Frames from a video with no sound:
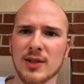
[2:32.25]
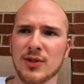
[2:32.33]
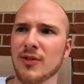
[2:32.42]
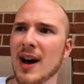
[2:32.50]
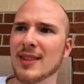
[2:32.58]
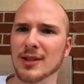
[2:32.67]
his
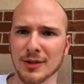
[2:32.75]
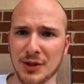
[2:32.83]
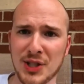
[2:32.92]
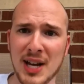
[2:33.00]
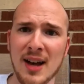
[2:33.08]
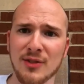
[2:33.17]
father
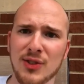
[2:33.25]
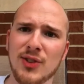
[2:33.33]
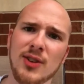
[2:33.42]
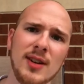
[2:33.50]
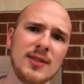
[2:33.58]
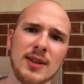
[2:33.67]
looks out and
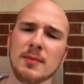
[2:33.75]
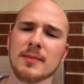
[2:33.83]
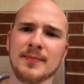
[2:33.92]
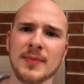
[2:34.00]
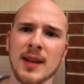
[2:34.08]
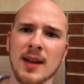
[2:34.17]
sees him.
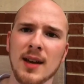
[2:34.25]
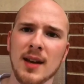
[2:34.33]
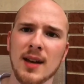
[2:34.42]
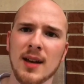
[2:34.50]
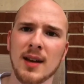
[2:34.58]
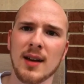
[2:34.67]

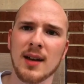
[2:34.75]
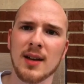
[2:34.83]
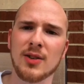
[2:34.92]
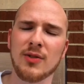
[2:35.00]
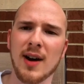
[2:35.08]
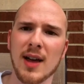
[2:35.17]

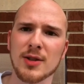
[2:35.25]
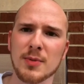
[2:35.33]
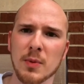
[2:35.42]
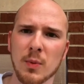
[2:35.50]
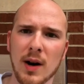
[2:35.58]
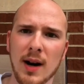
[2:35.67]
His father's
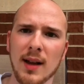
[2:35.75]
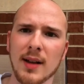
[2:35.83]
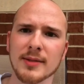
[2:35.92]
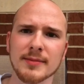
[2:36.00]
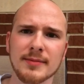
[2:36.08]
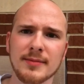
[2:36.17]
been waiting.